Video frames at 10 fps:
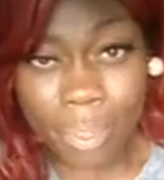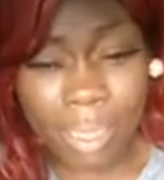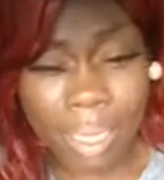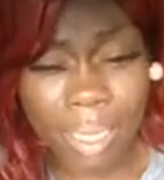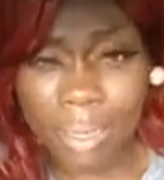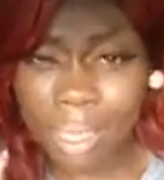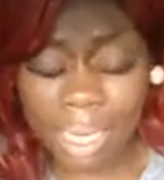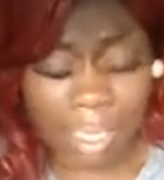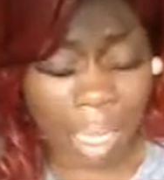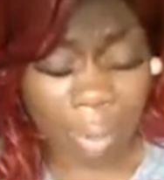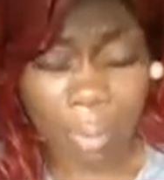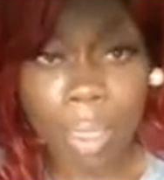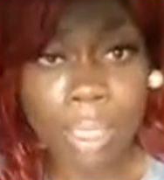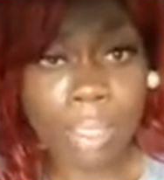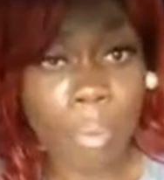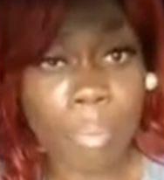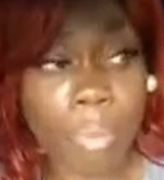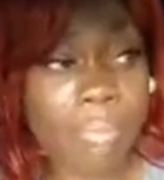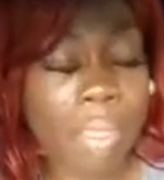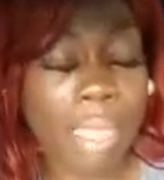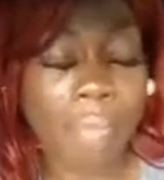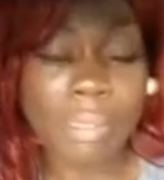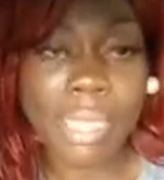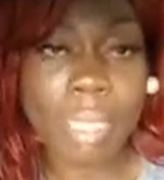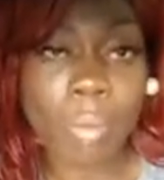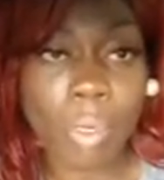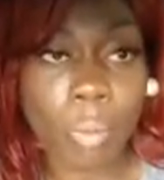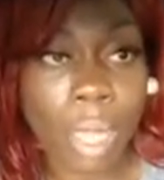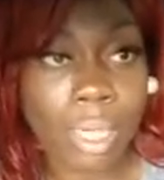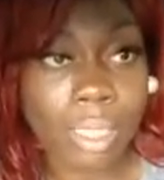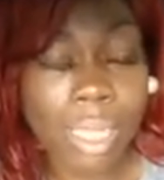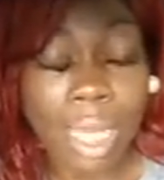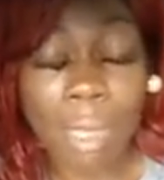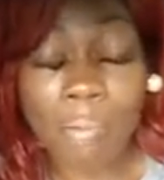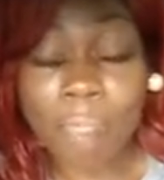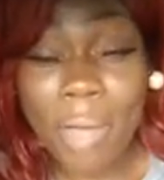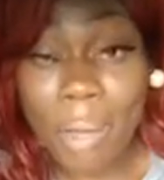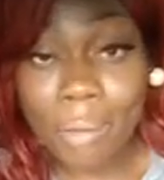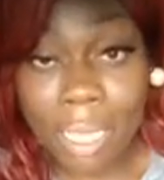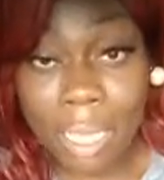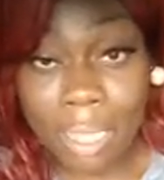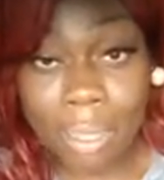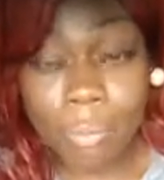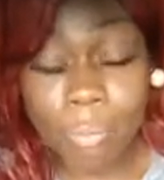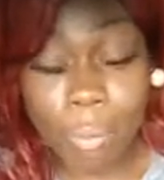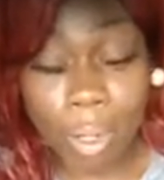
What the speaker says: sin, let it go. So with me, if it takes me to watch a false hell